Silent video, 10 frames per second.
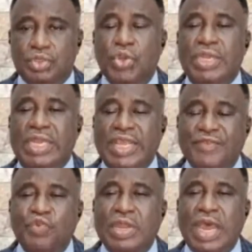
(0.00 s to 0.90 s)
To
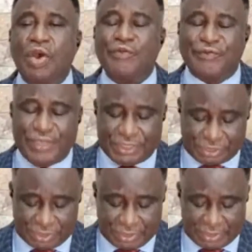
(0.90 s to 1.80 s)
live without
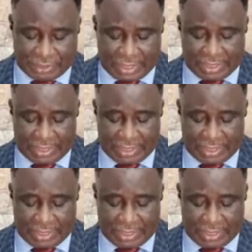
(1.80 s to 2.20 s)
vision,